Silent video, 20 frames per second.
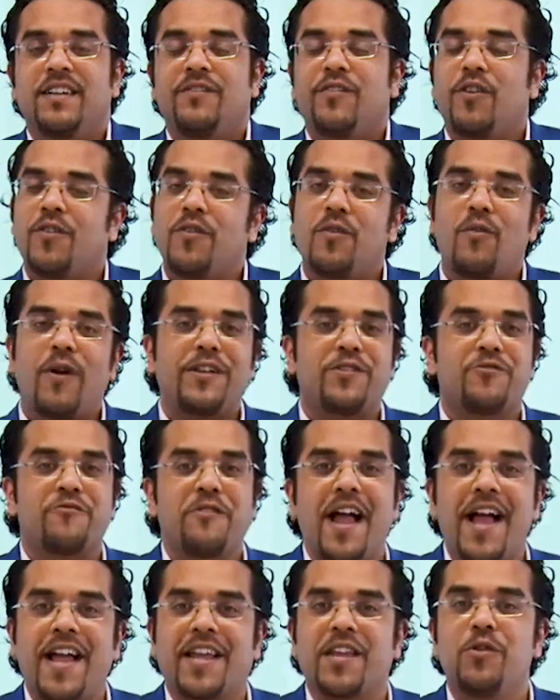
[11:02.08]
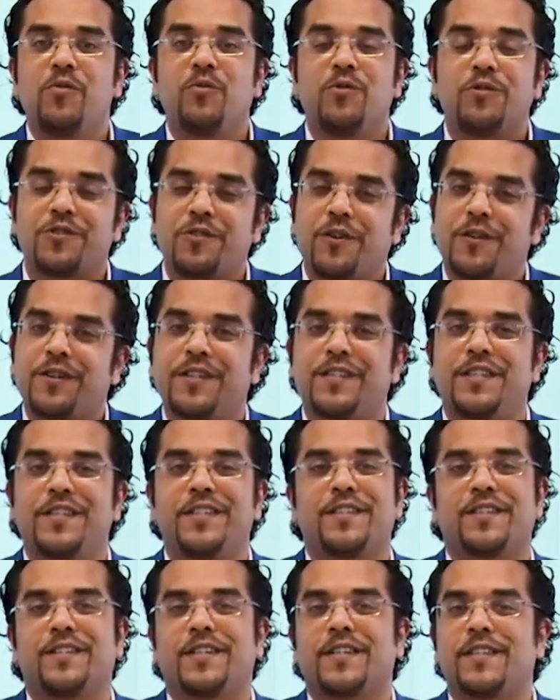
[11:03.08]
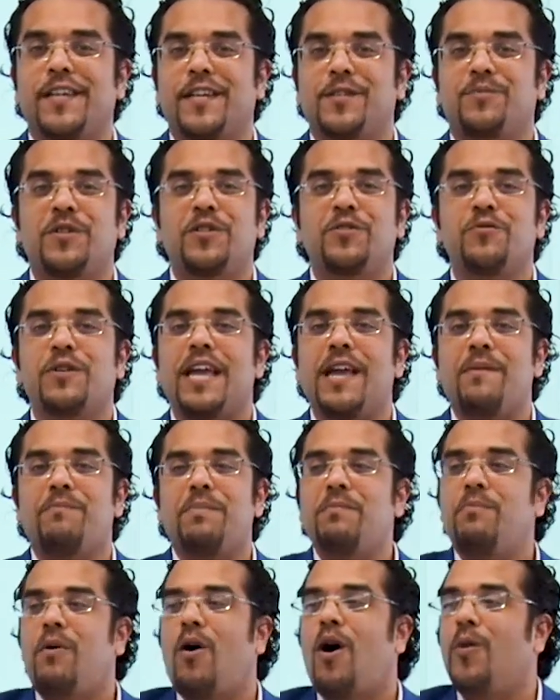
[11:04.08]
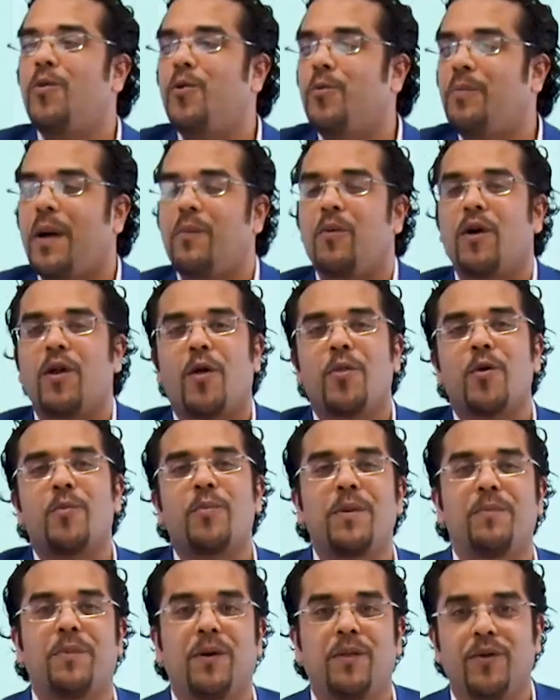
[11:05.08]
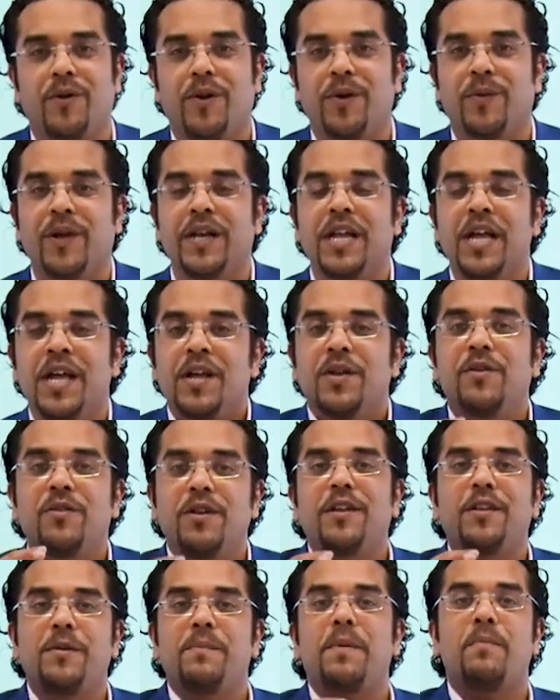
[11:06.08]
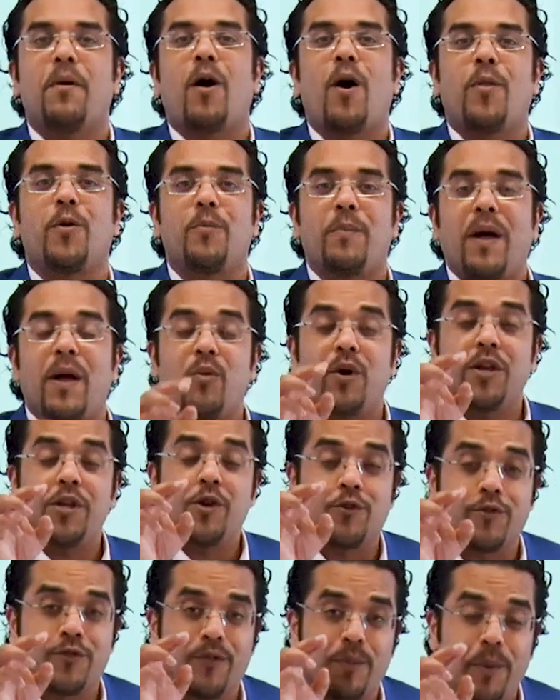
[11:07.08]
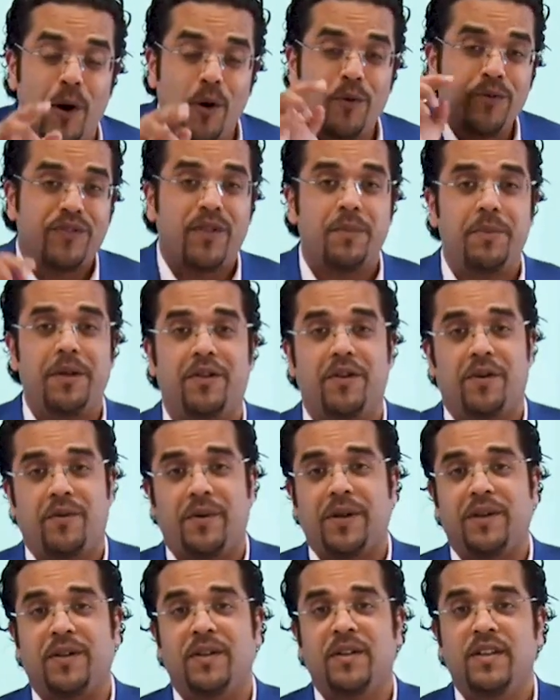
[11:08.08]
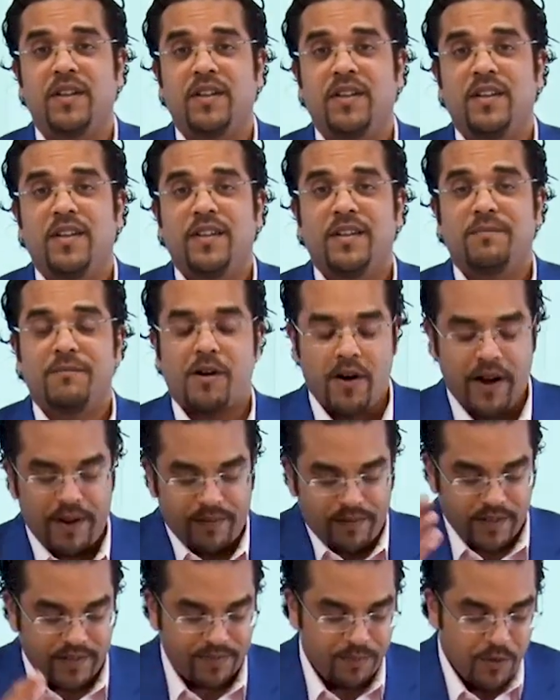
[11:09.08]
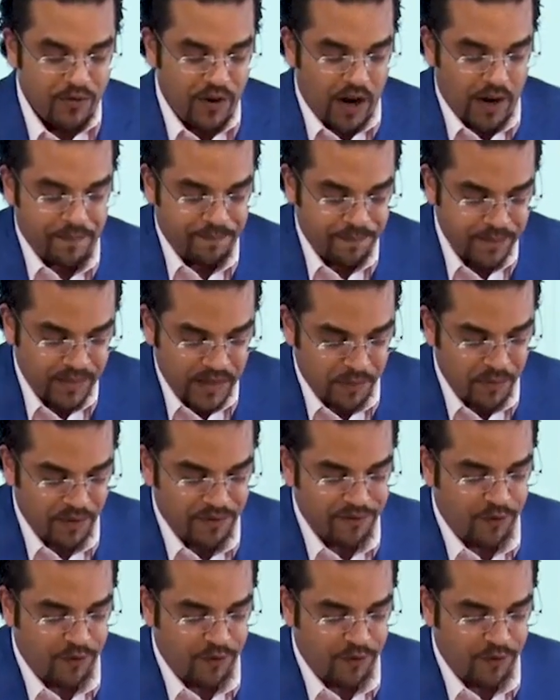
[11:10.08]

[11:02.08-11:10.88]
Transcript: If you're on the right track, you will start to see the success, but you can't be bothered by what other people are doing. You need to be bothered by what you're supposed to be doing. All right, let's move on. Number